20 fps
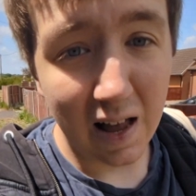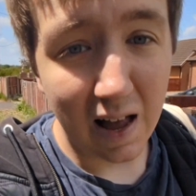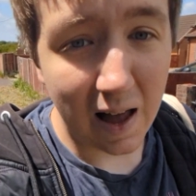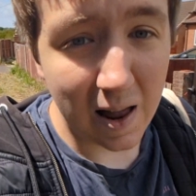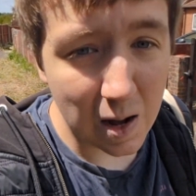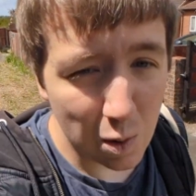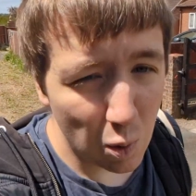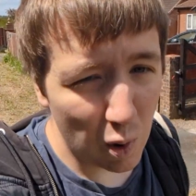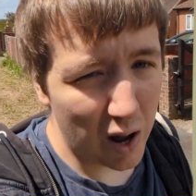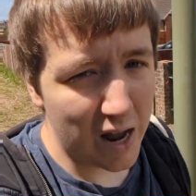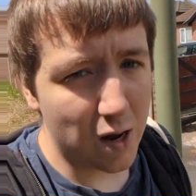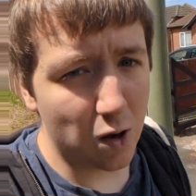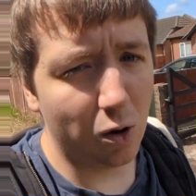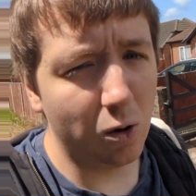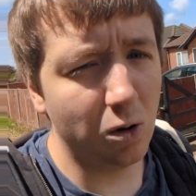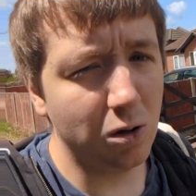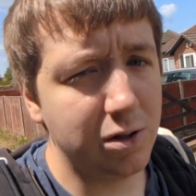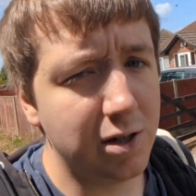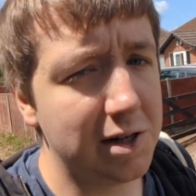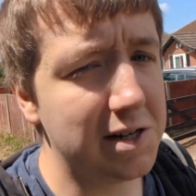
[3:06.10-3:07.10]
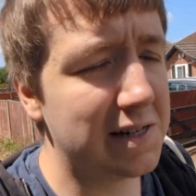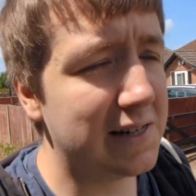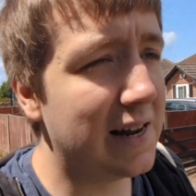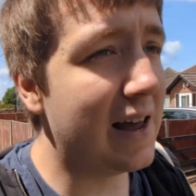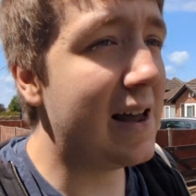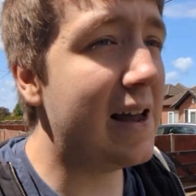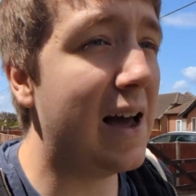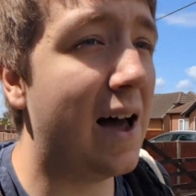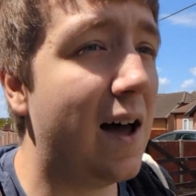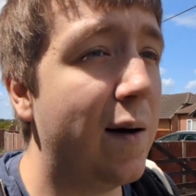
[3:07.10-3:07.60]
Anyway, also
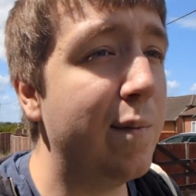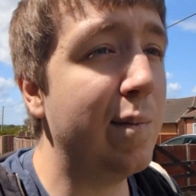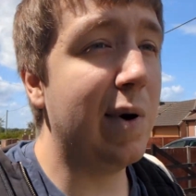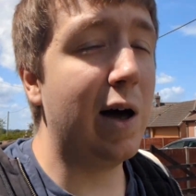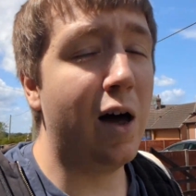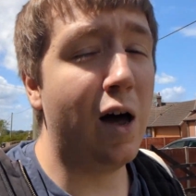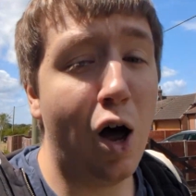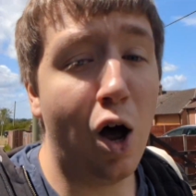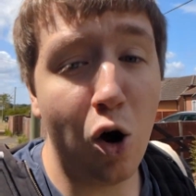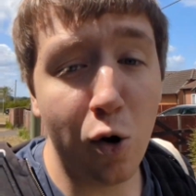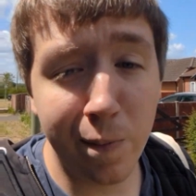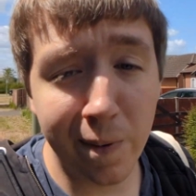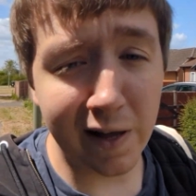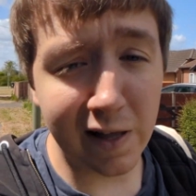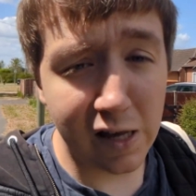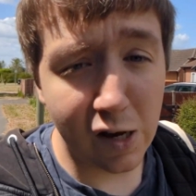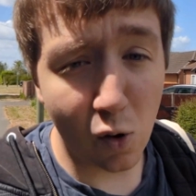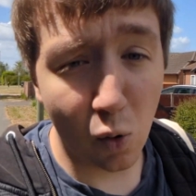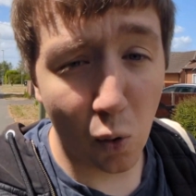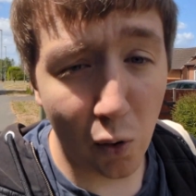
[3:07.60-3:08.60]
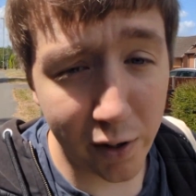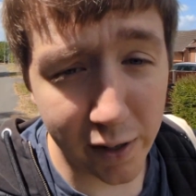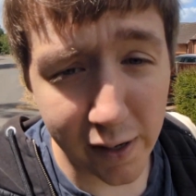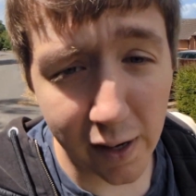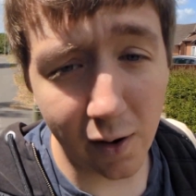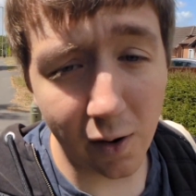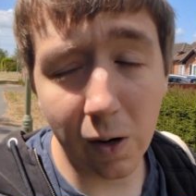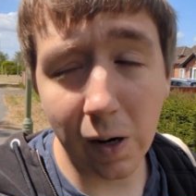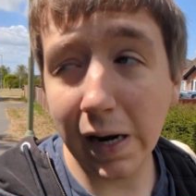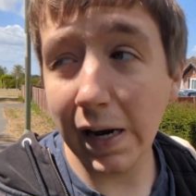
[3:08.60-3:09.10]
today I'm hoping the
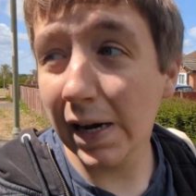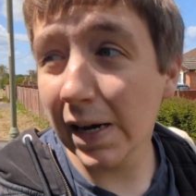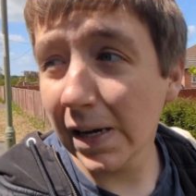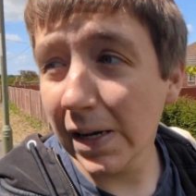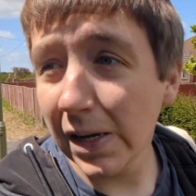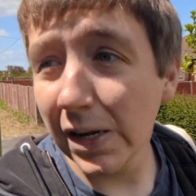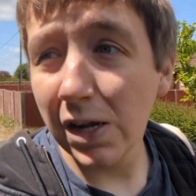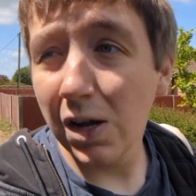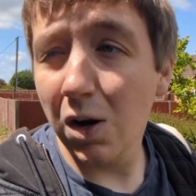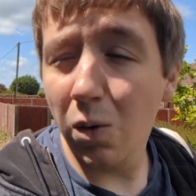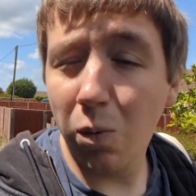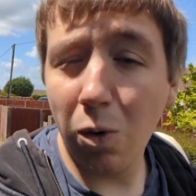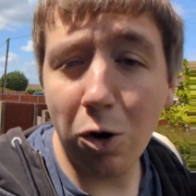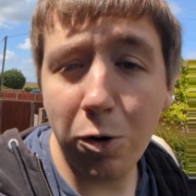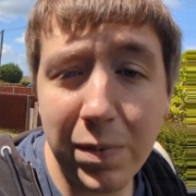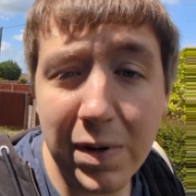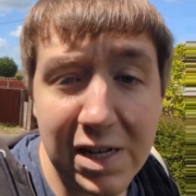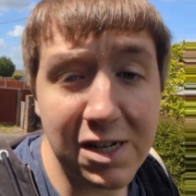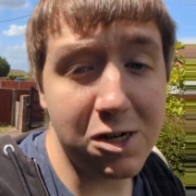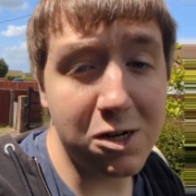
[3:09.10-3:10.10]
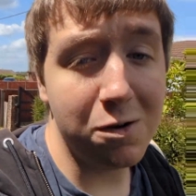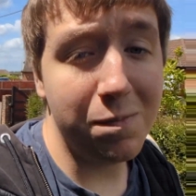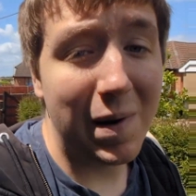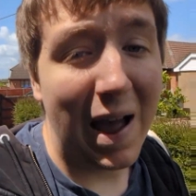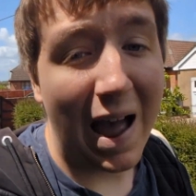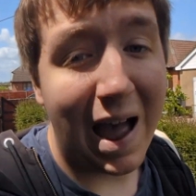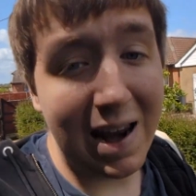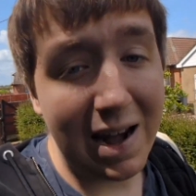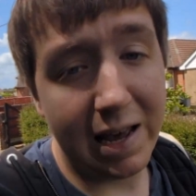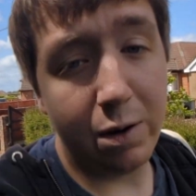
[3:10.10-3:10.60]
audio won't be too
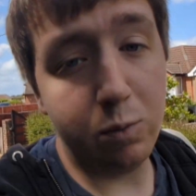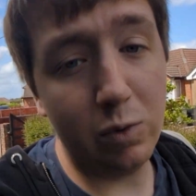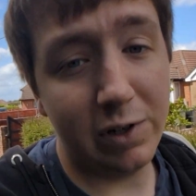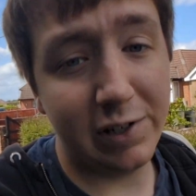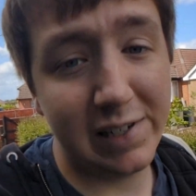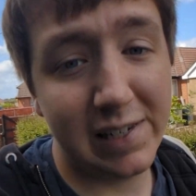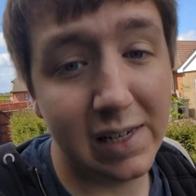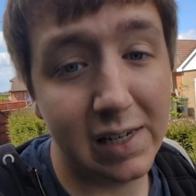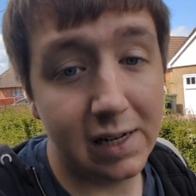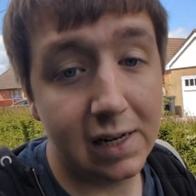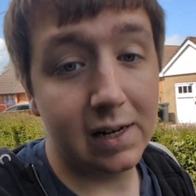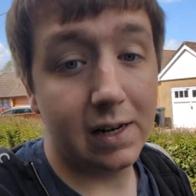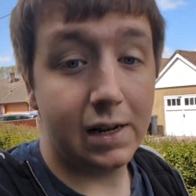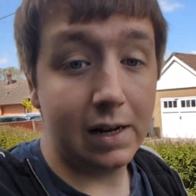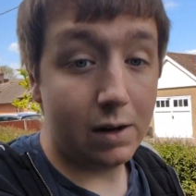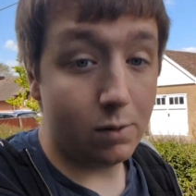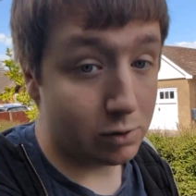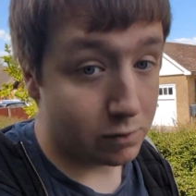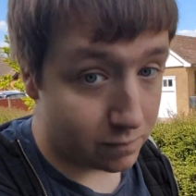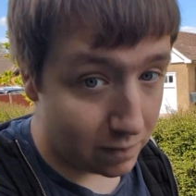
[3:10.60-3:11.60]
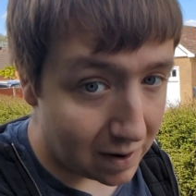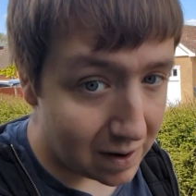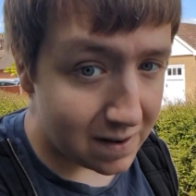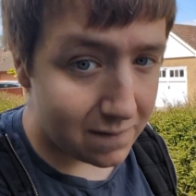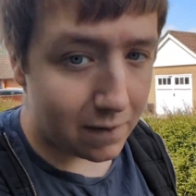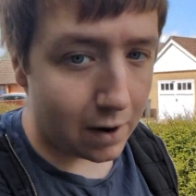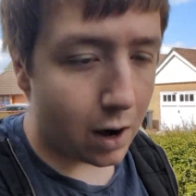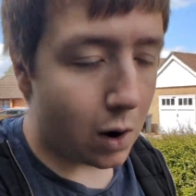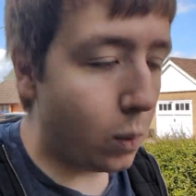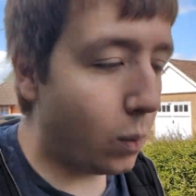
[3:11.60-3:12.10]
bad. It was very,
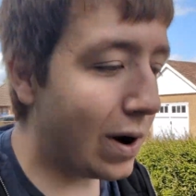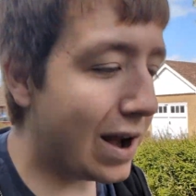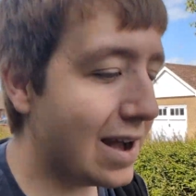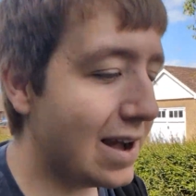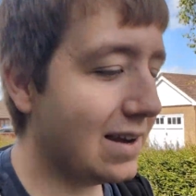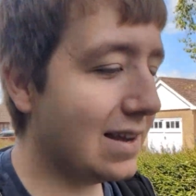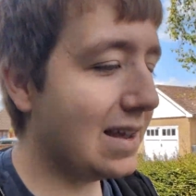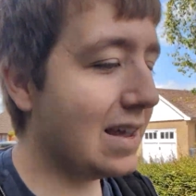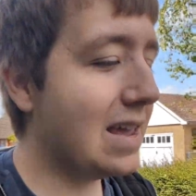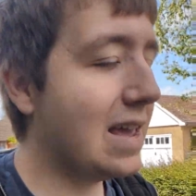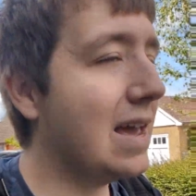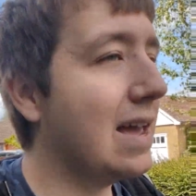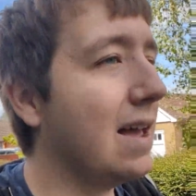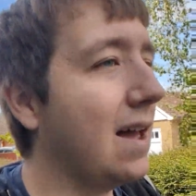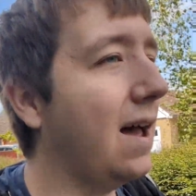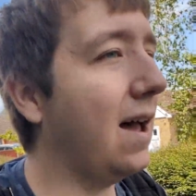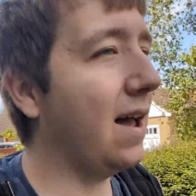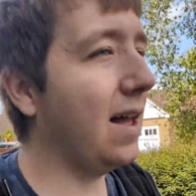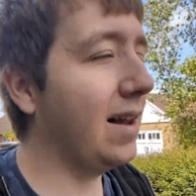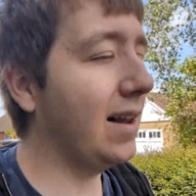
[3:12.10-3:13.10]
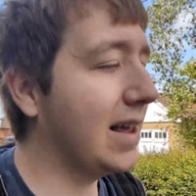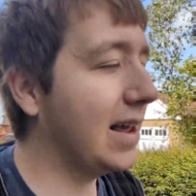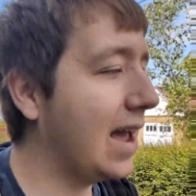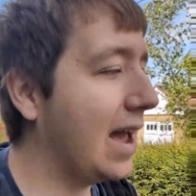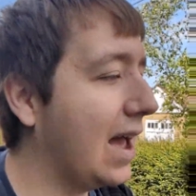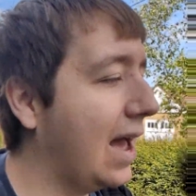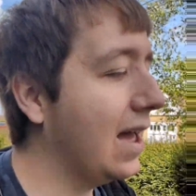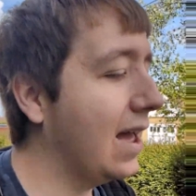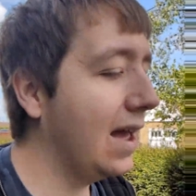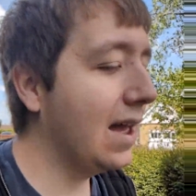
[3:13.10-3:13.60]
very windy
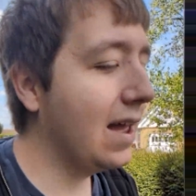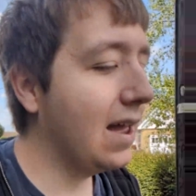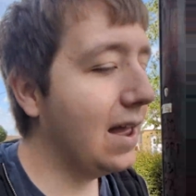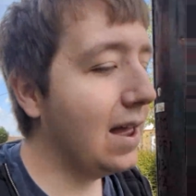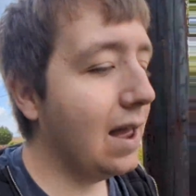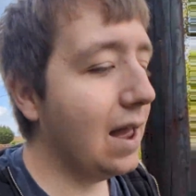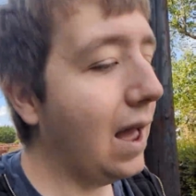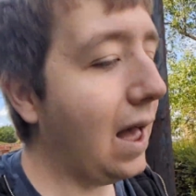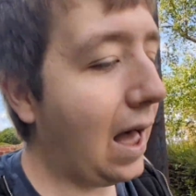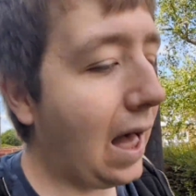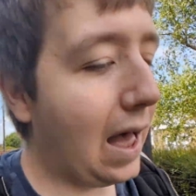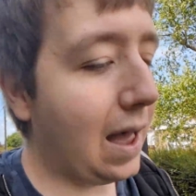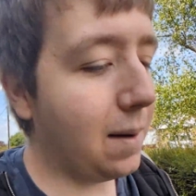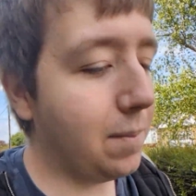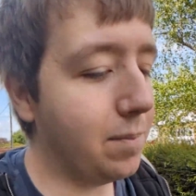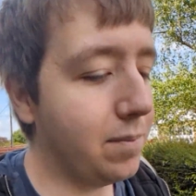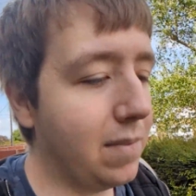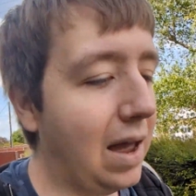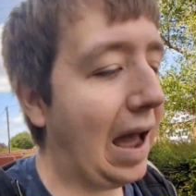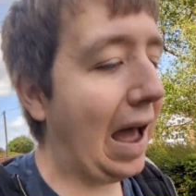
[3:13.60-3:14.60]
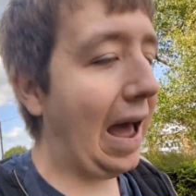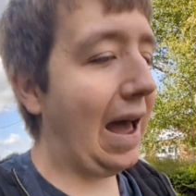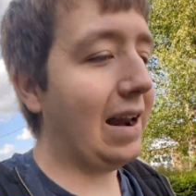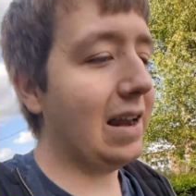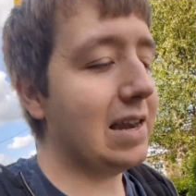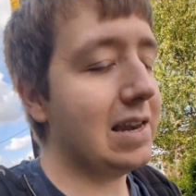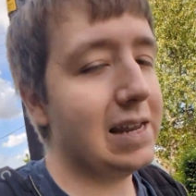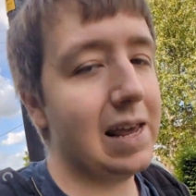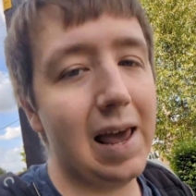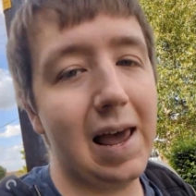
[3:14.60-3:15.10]
earlier,
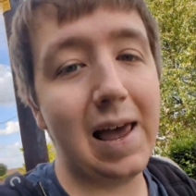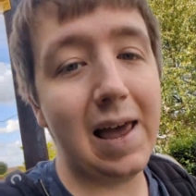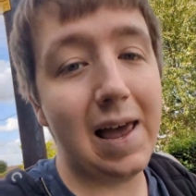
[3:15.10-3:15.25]
and